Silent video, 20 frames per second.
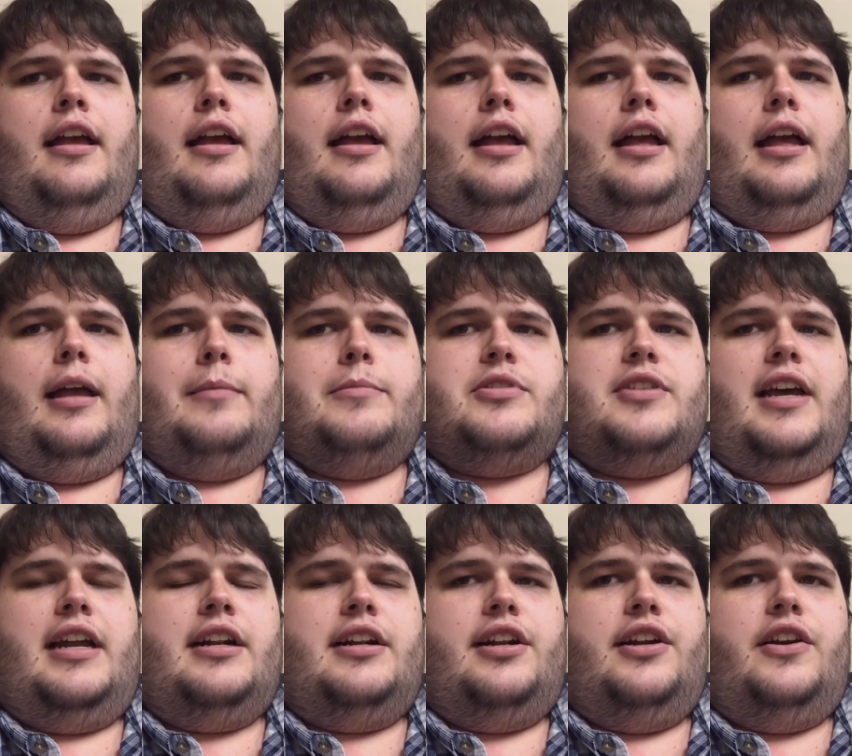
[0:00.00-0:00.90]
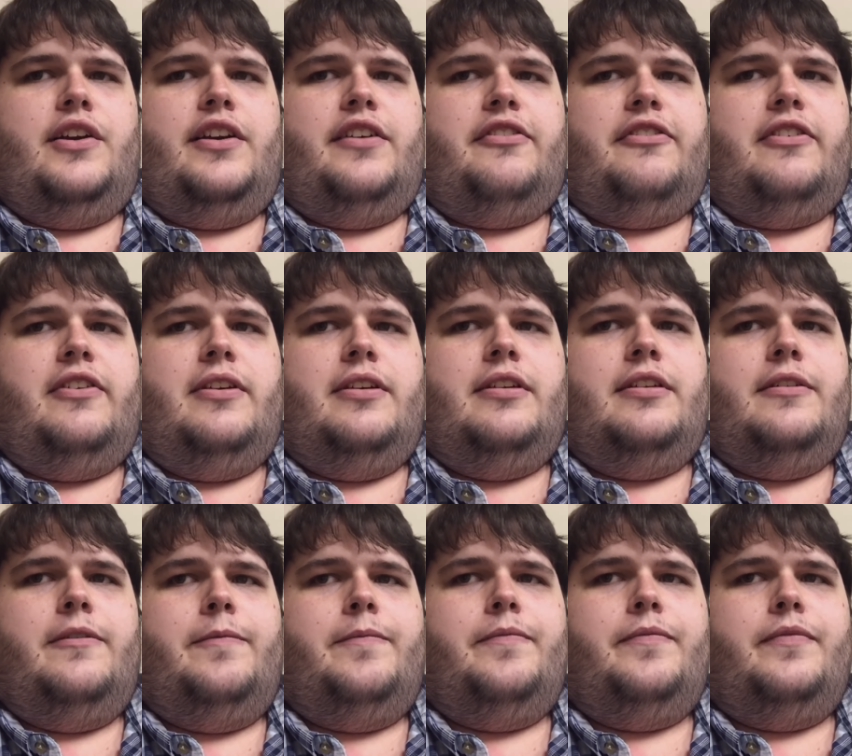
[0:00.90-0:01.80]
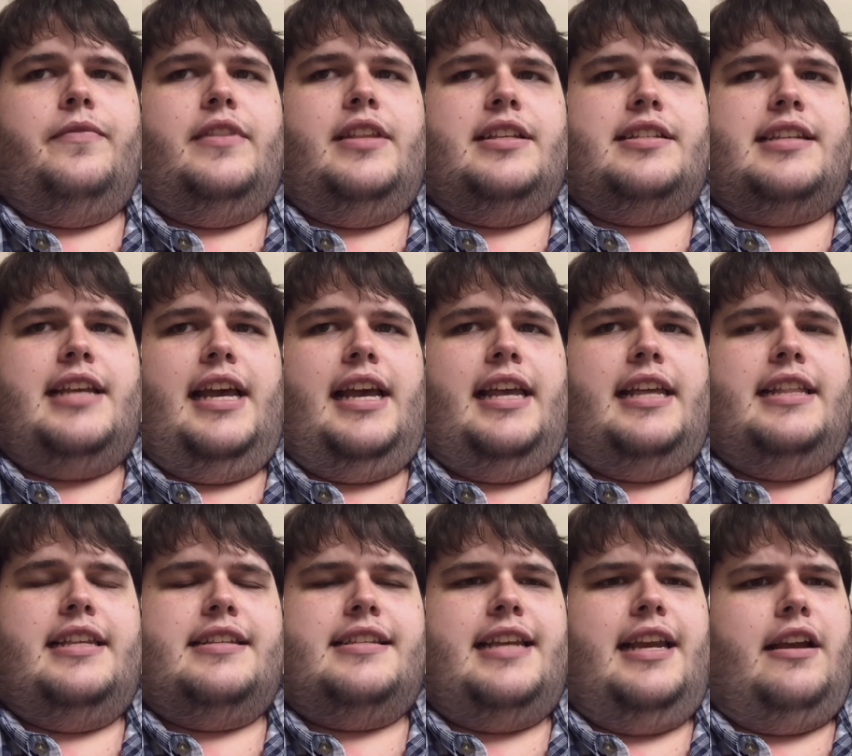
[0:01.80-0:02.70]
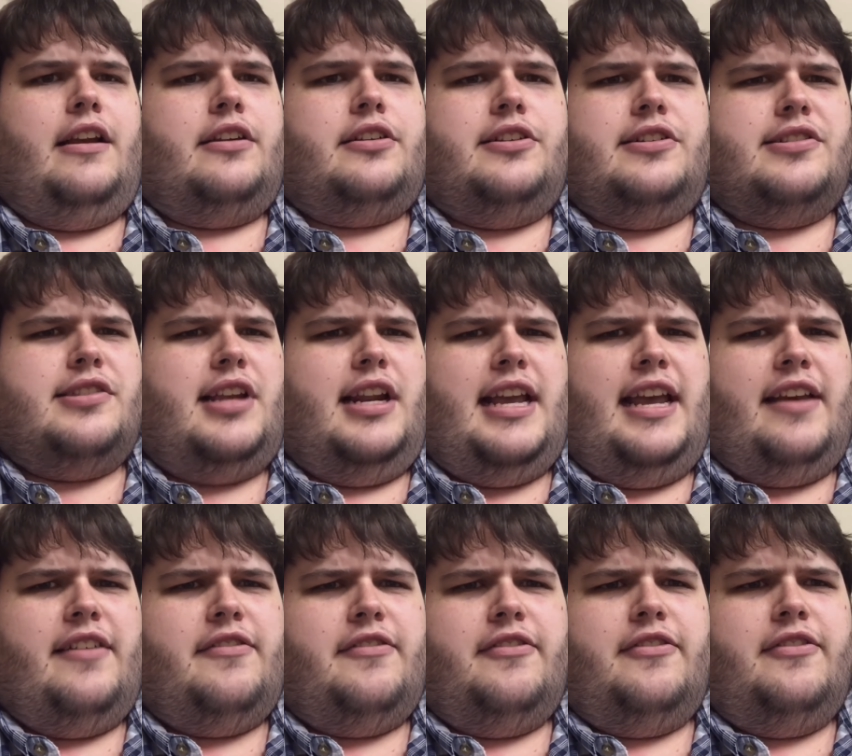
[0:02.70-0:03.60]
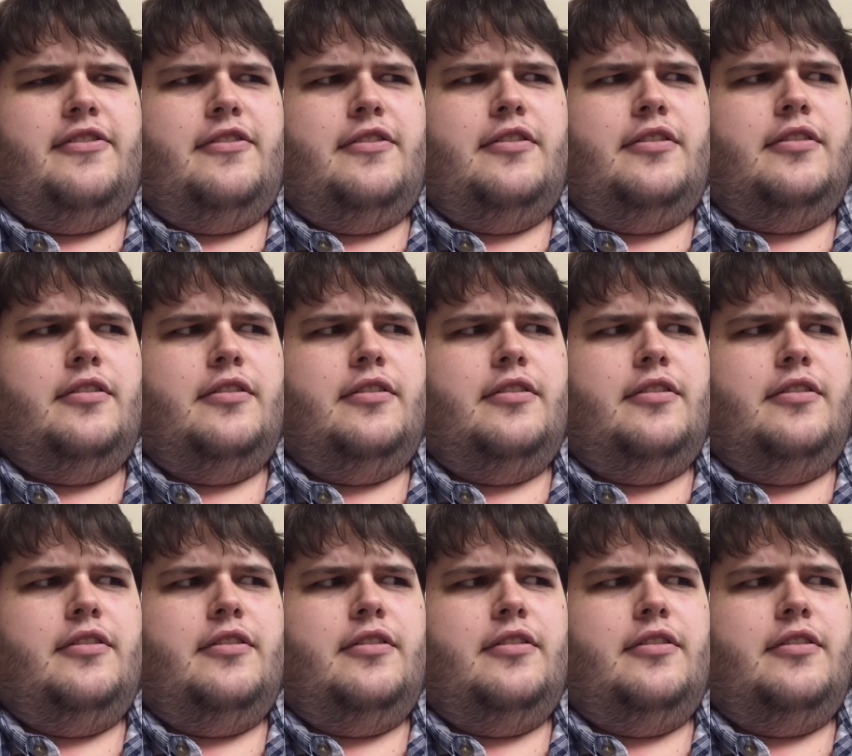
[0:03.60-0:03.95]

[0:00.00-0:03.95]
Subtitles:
So I don't know if this character is going to have